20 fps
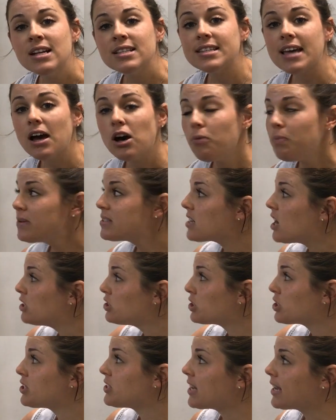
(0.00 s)
To help us
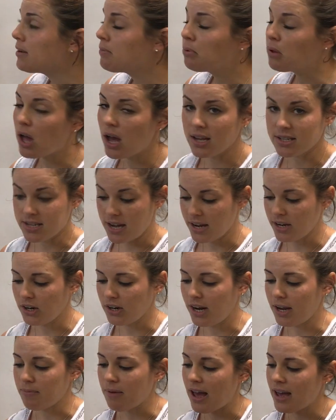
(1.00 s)
understand plot
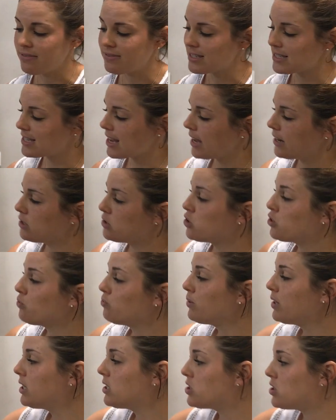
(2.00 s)
diagram, I've decided to
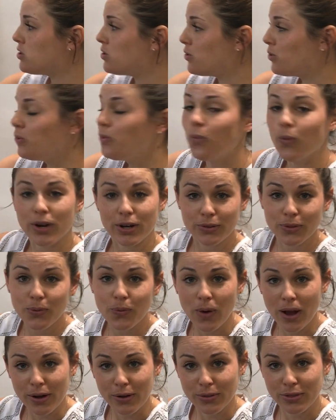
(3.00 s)
read to you Where the
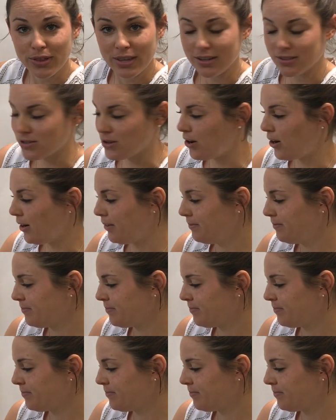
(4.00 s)
Wild Things Are.